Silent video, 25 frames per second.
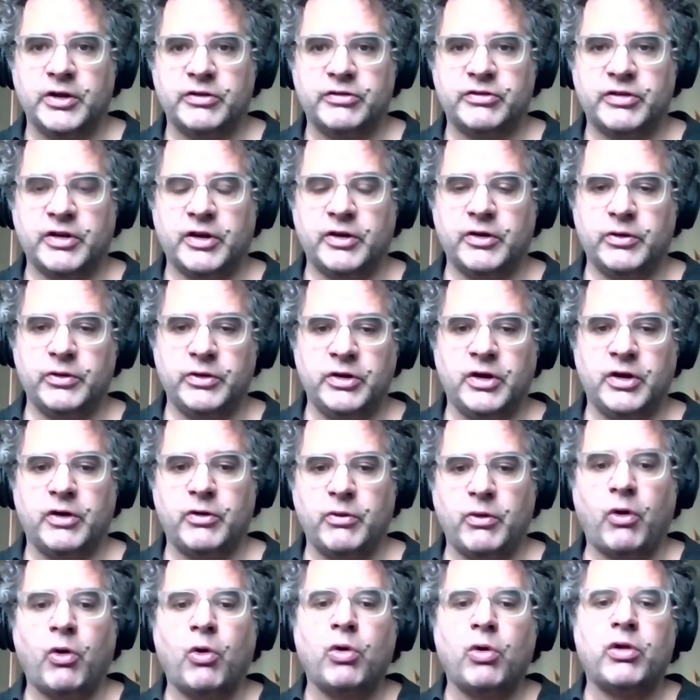So, you
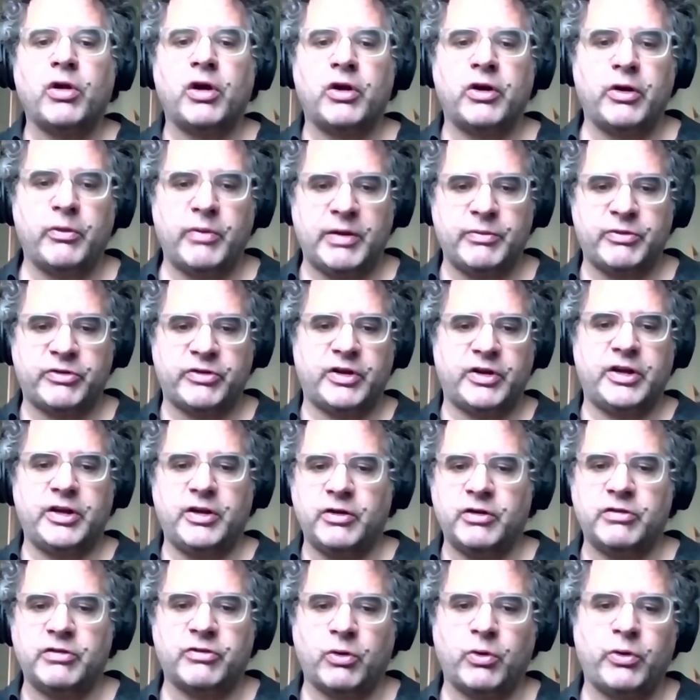know, all on our
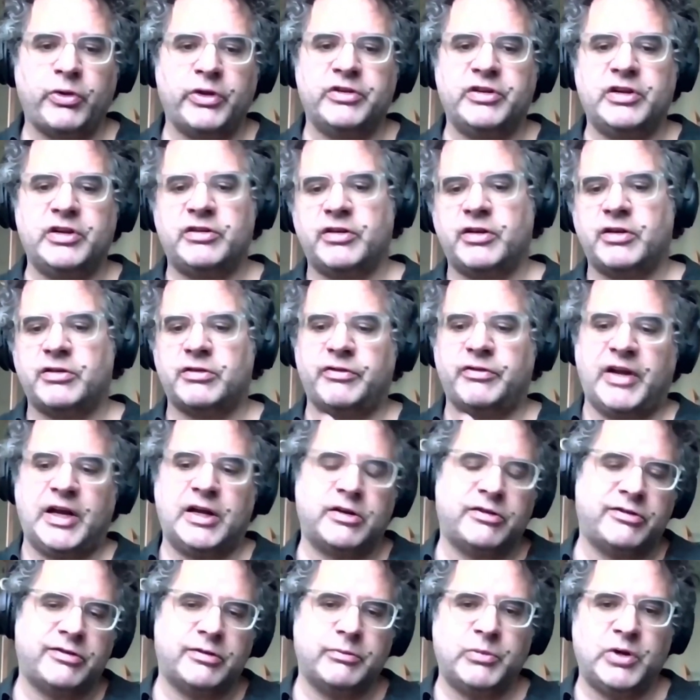website is all the details of how
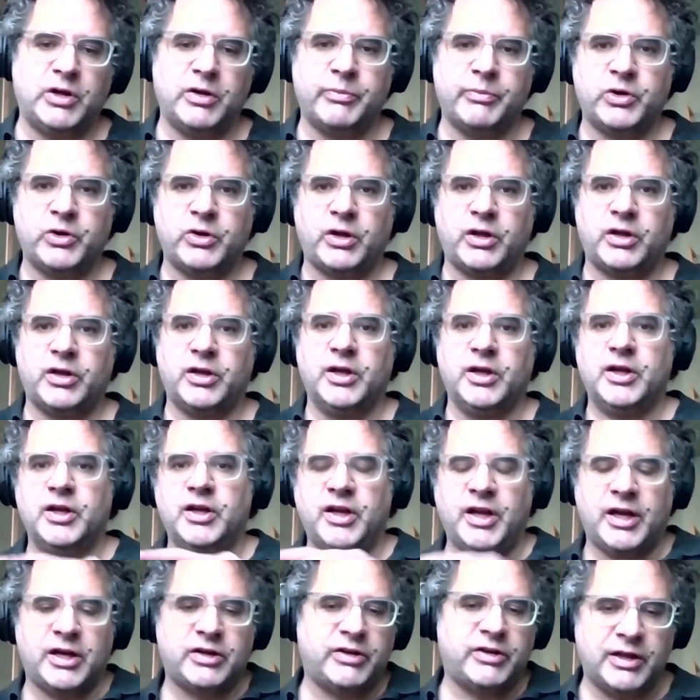to submit a book,
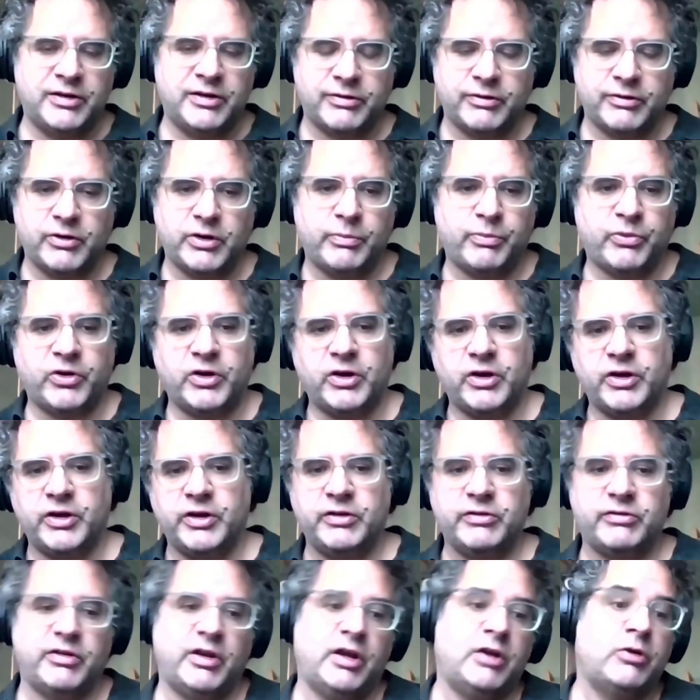how to enter our
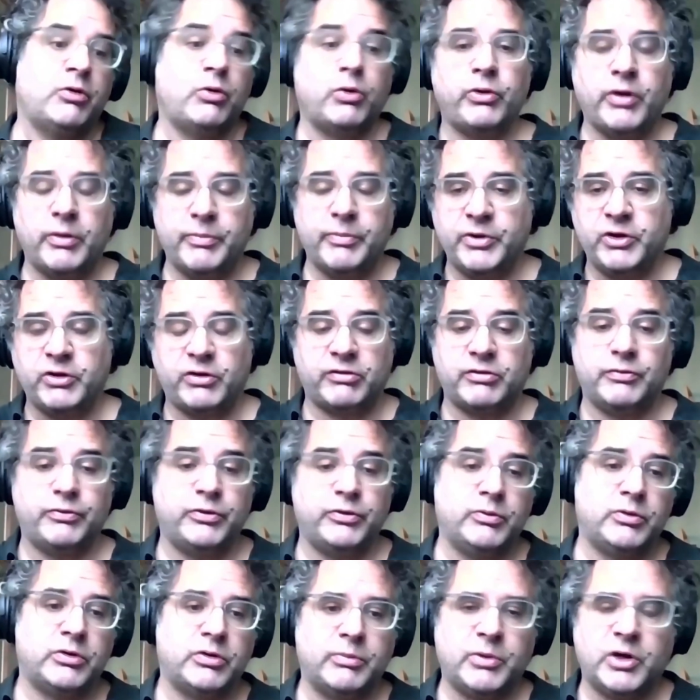prize, and all our books if
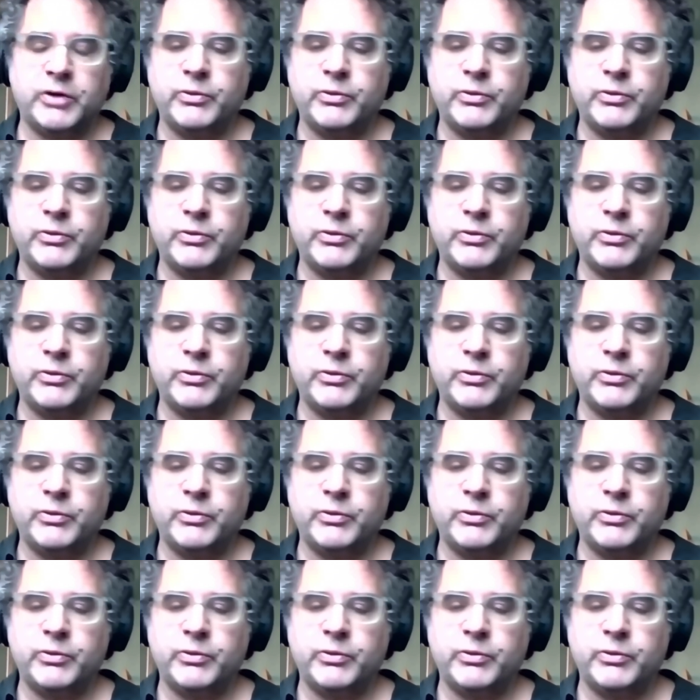you want to